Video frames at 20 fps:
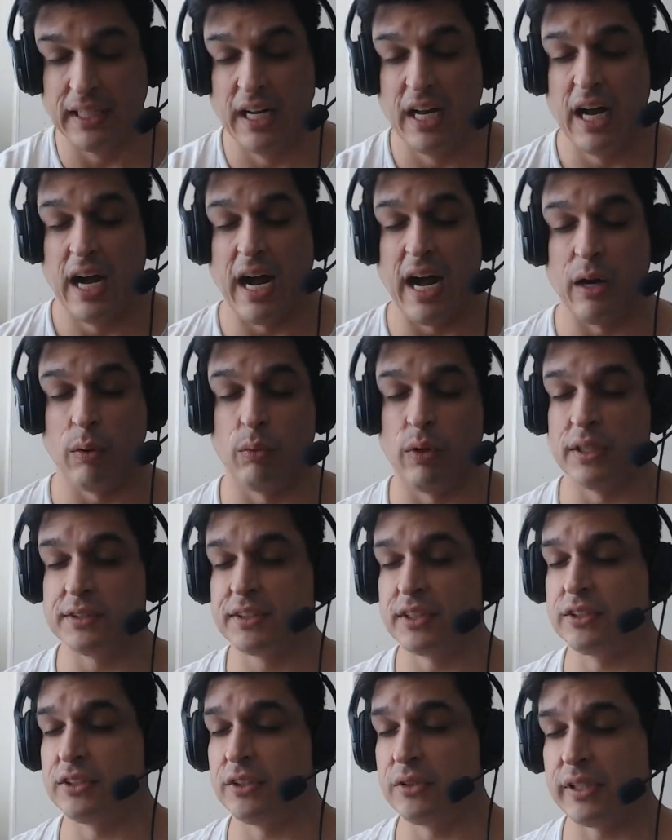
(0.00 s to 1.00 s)
I want
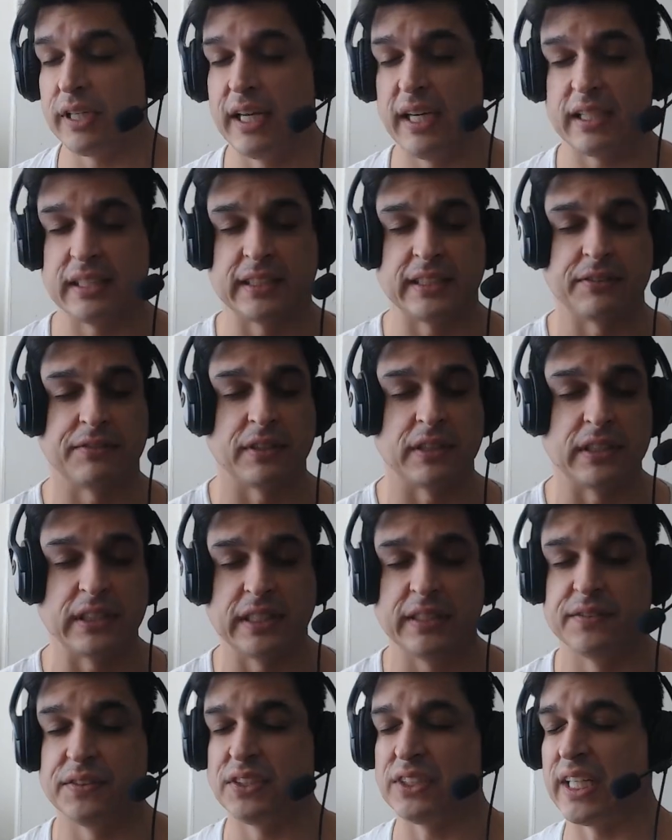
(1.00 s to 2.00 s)
to do that because it
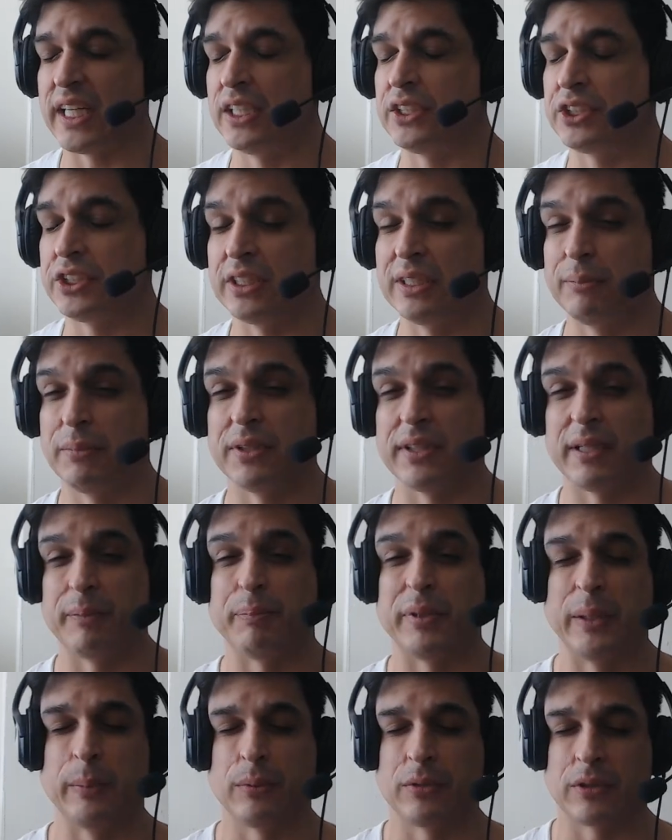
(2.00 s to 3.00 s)
relieves tension, but then
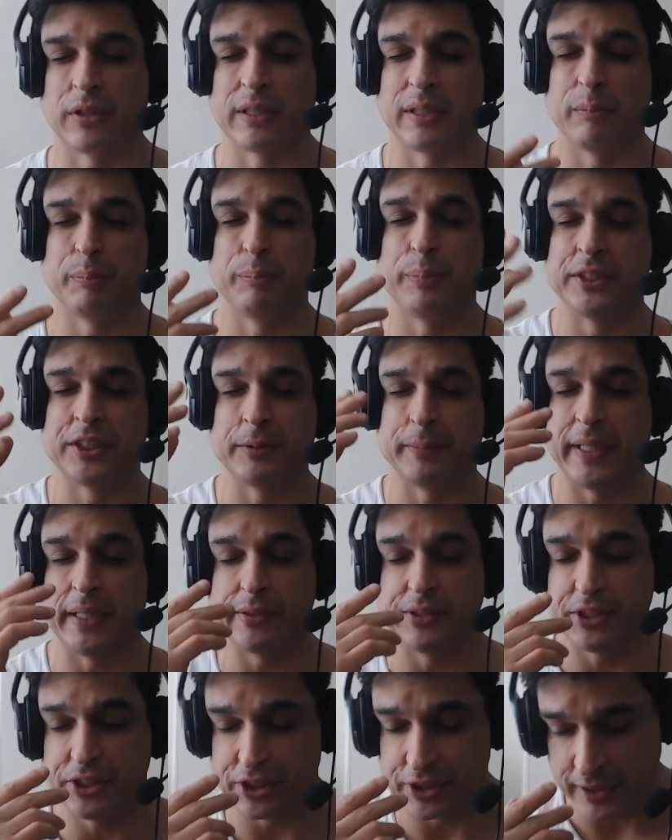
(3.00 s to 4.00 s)
people are gonna bitch
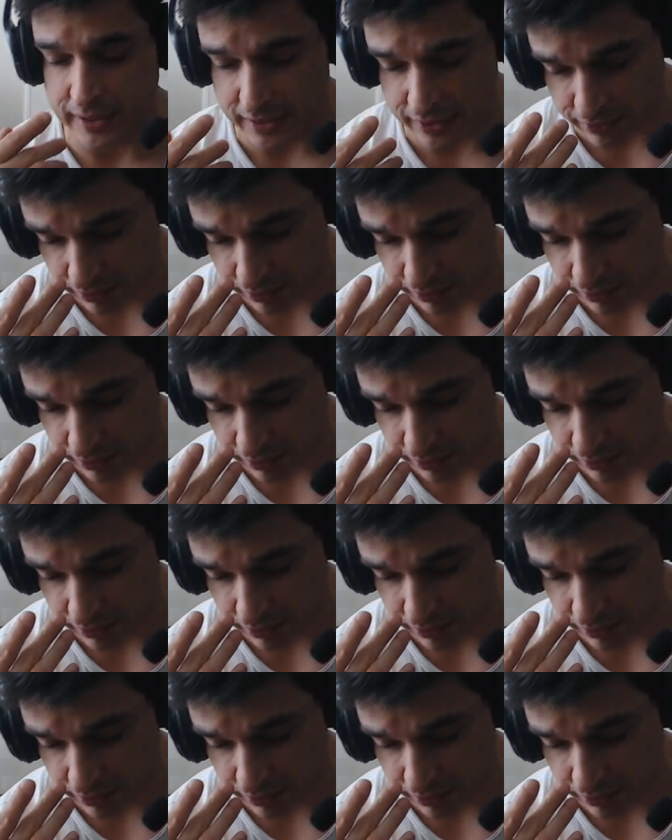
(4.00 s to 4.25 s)
about shit and they're